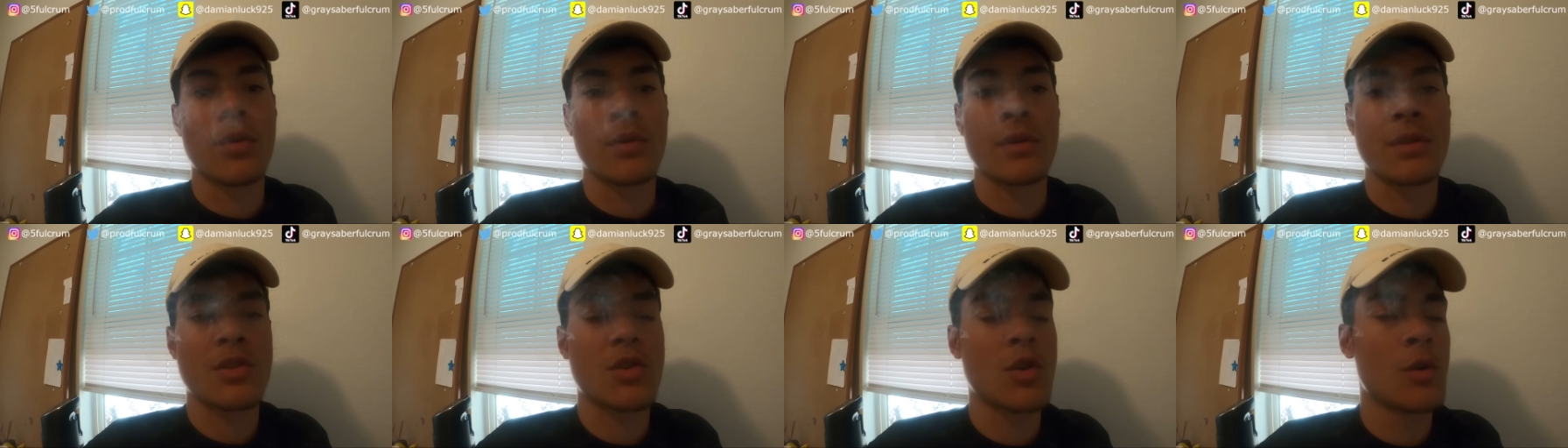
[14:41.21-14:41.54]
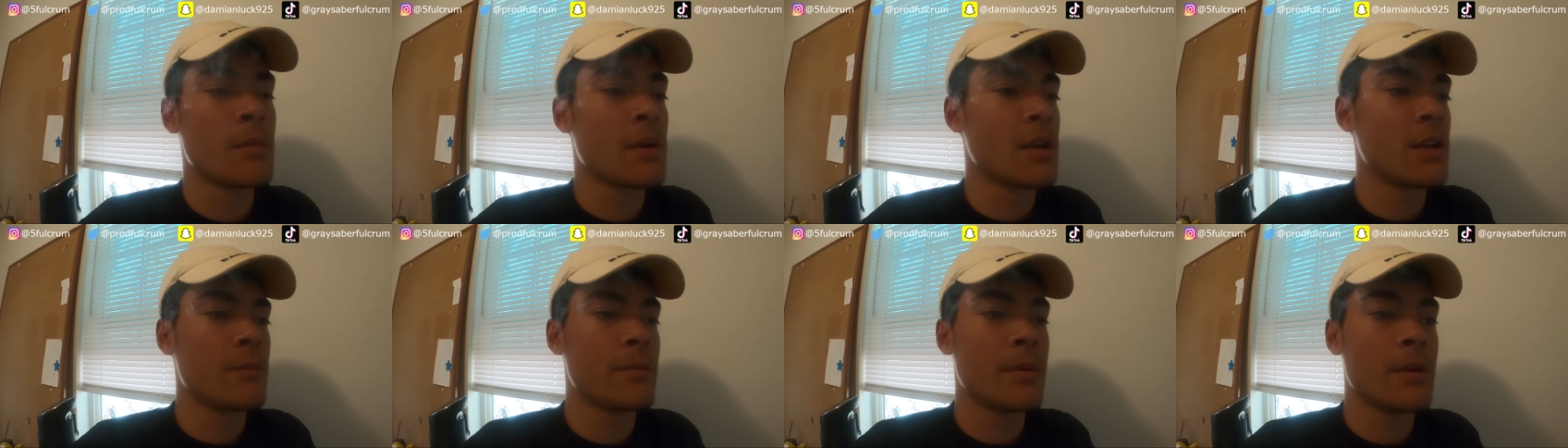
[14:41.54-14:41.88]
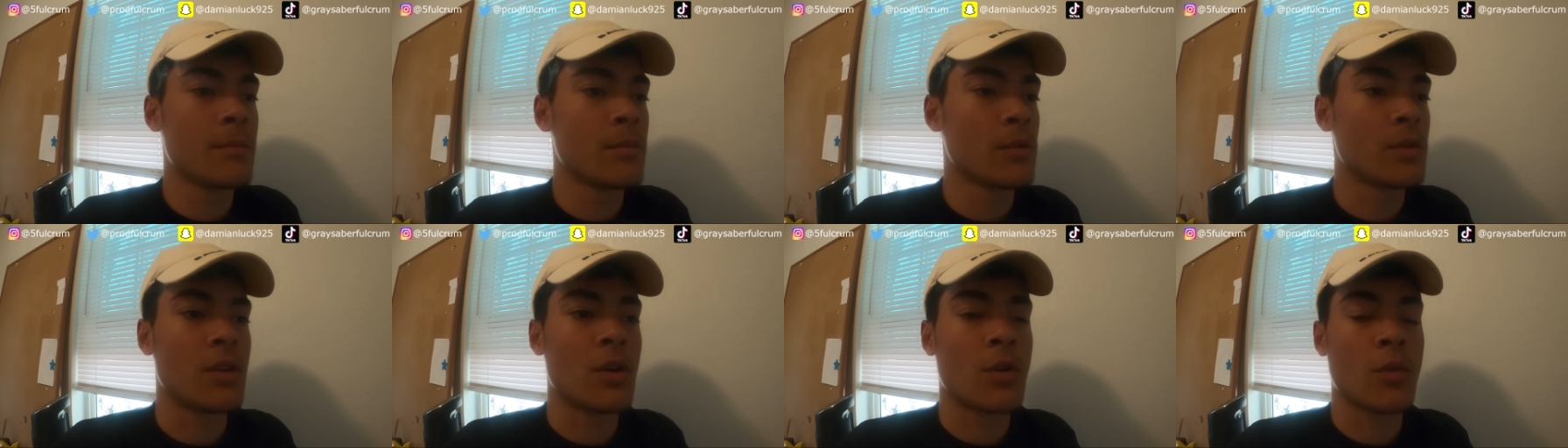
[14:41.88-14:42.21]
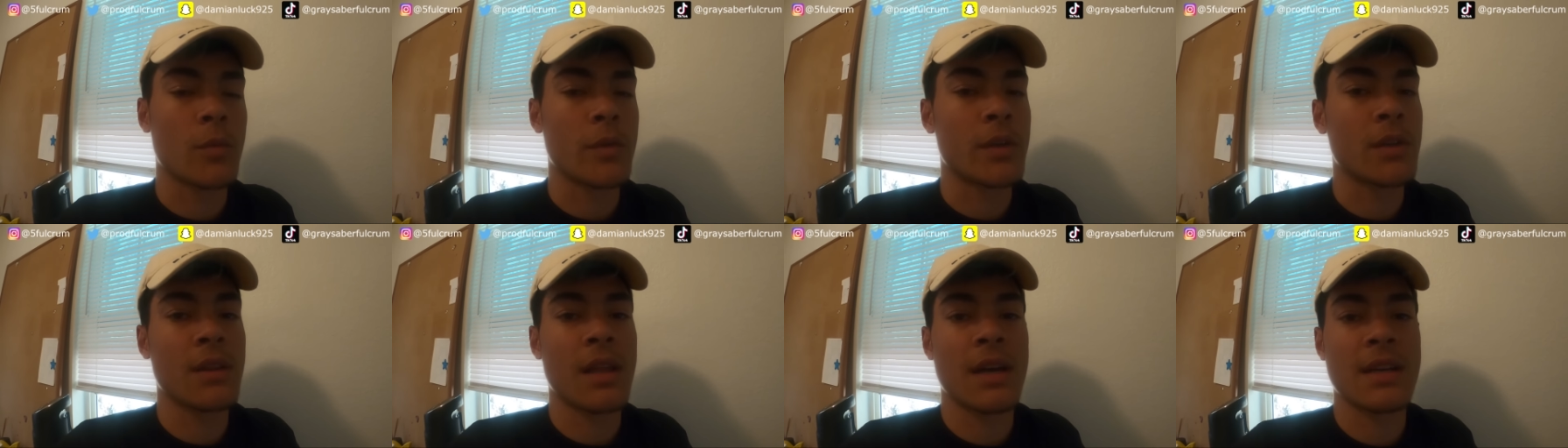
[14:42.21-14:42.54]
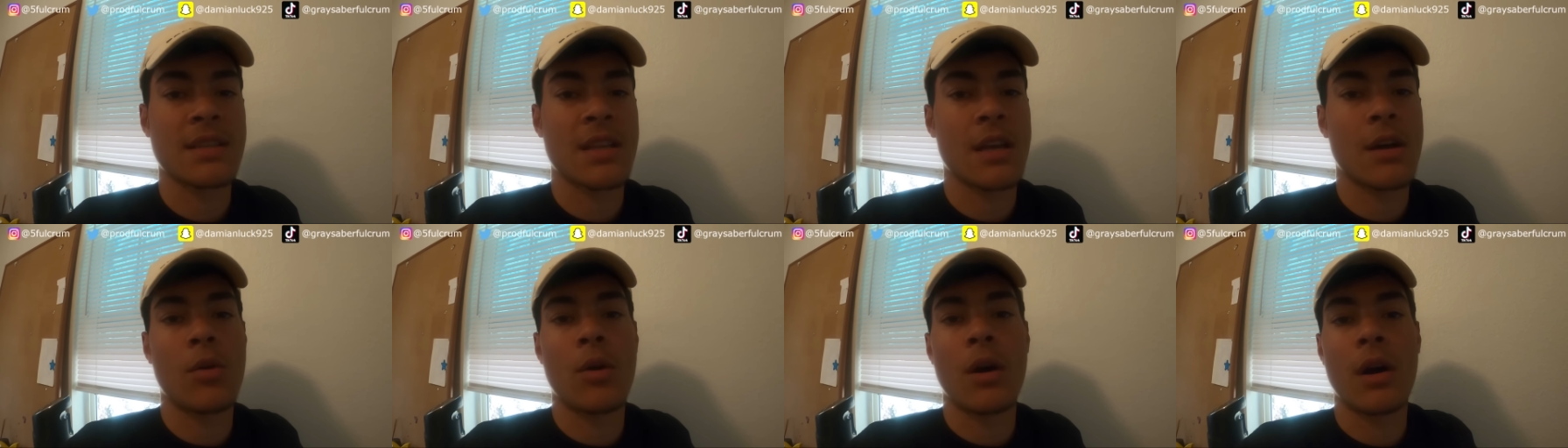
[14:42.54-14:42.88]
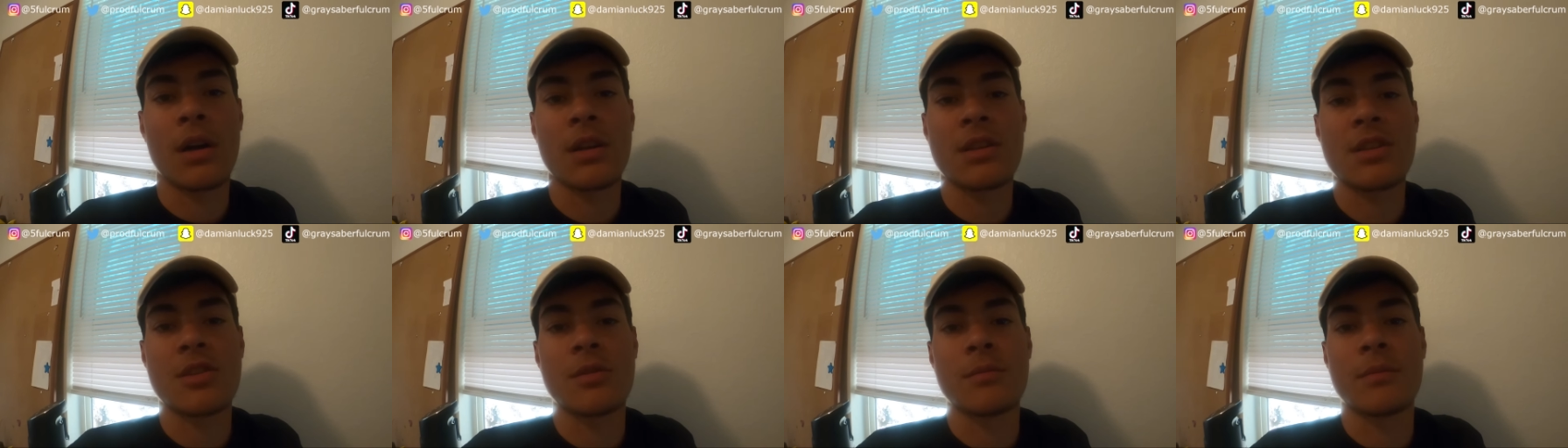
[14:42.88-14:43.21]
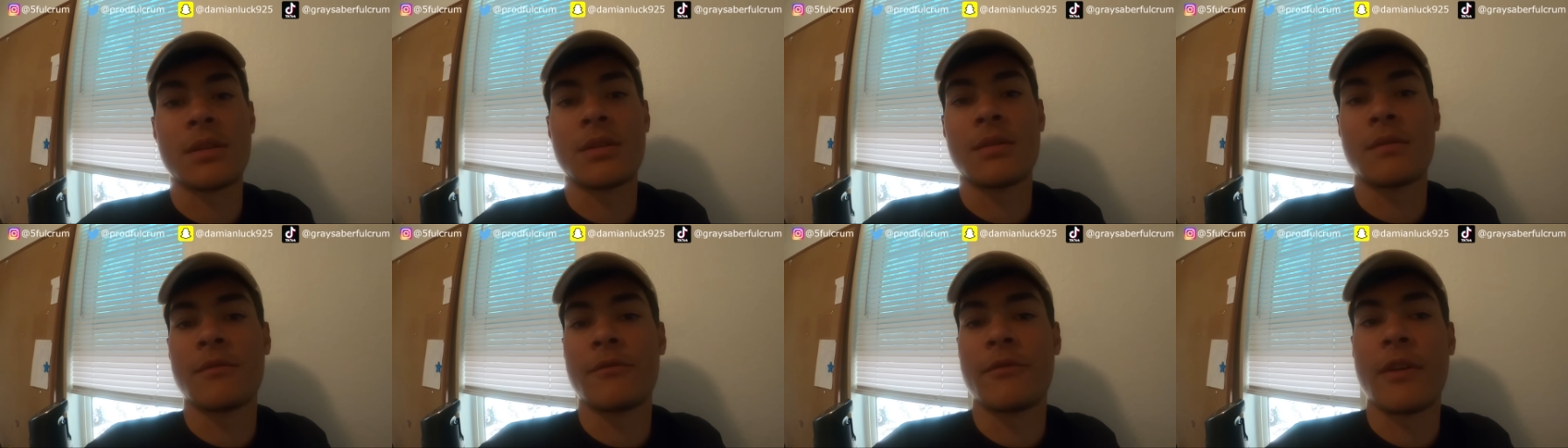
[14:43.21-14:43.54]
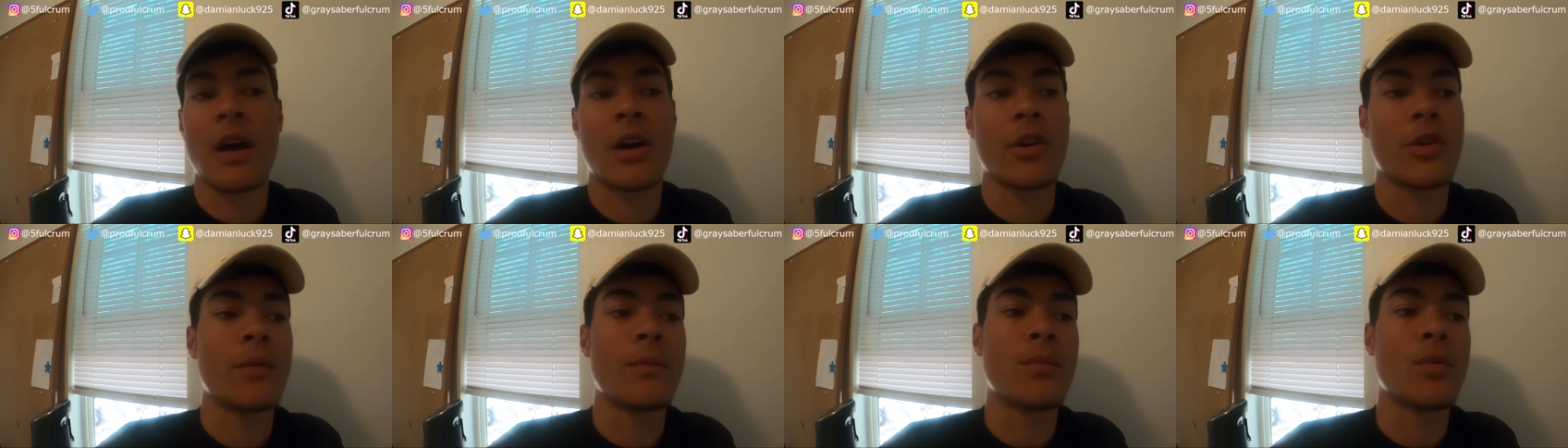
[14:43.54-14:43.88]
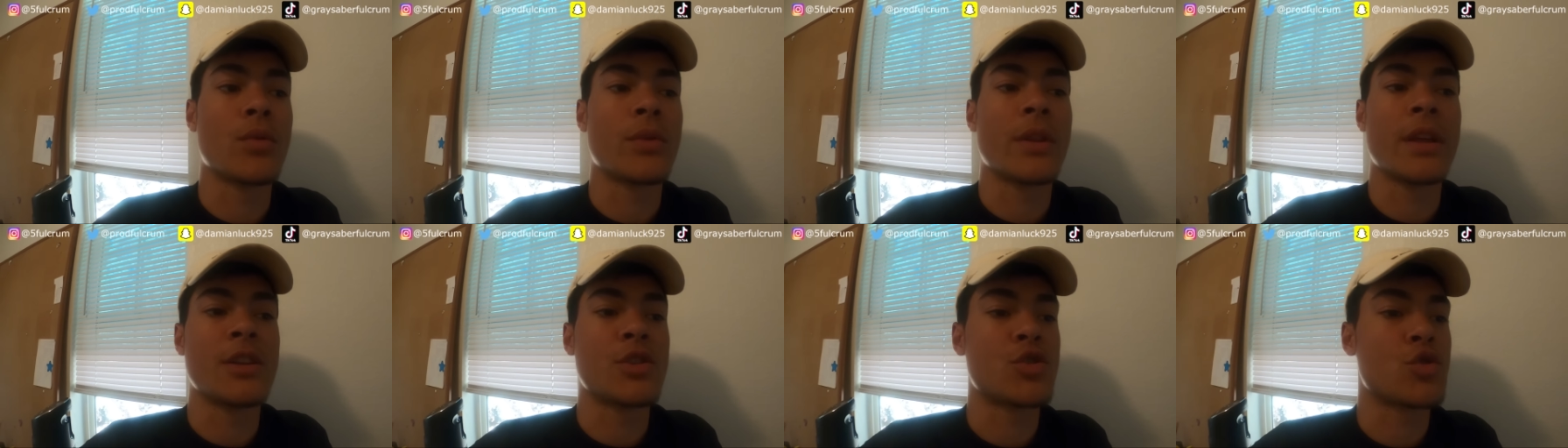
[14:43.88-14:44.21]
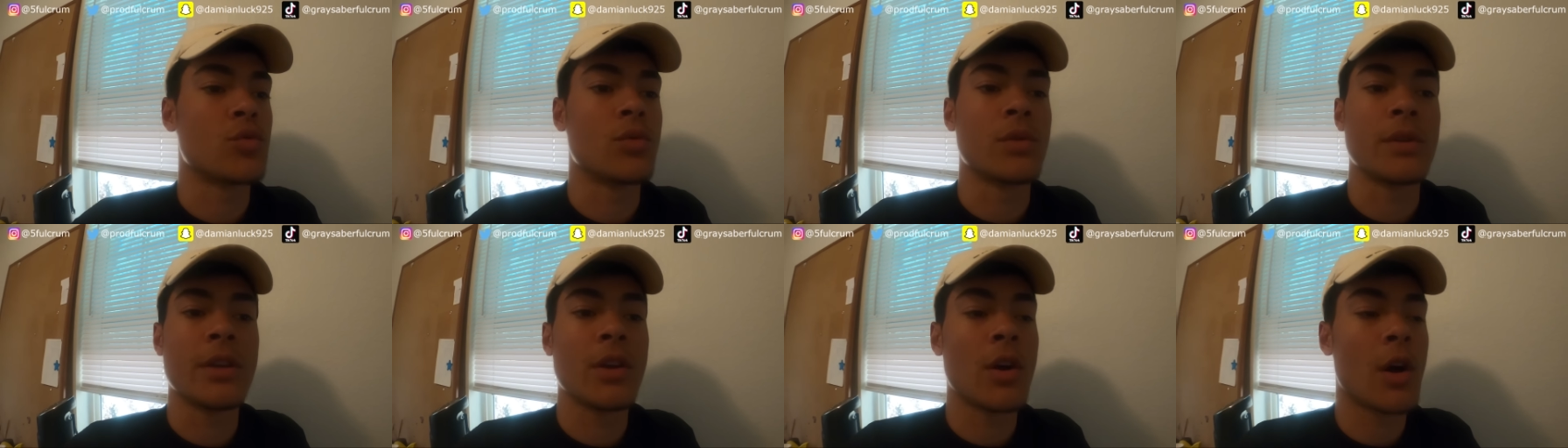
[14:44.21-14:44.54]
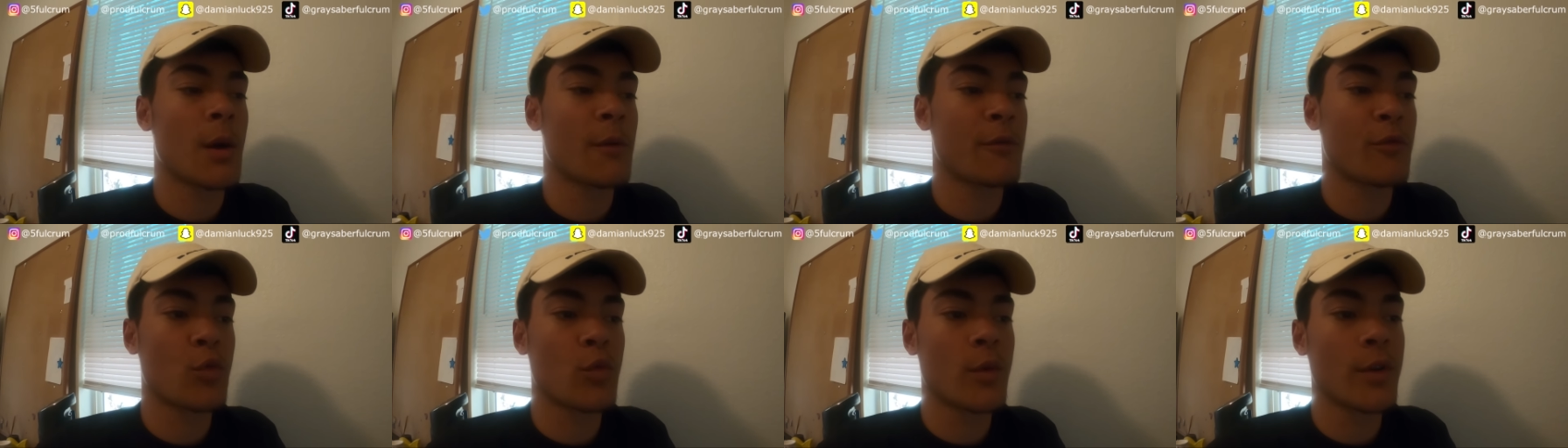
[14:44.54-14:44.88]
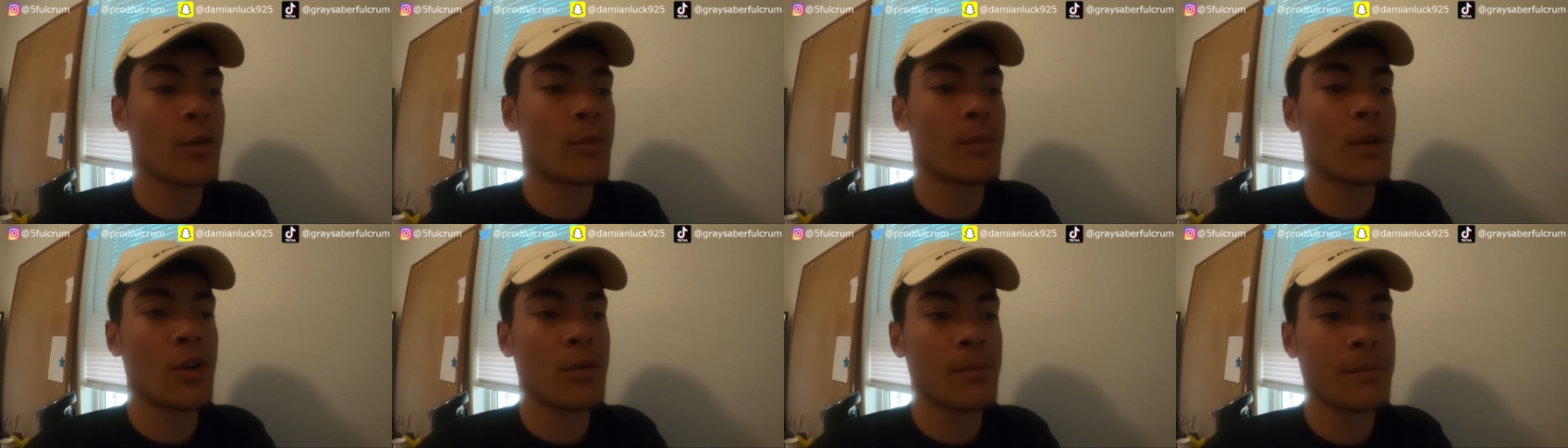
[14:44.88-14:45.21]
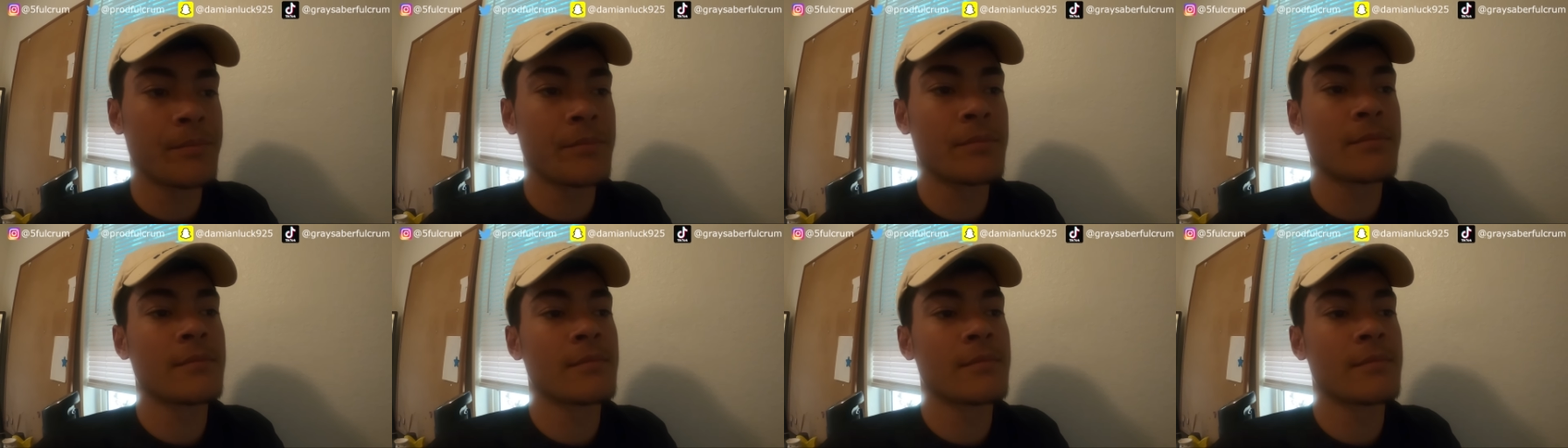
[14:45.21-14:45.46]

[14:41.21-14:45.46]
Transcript: And so many people don't realize how awesome and valuable they truly are, for real, bro.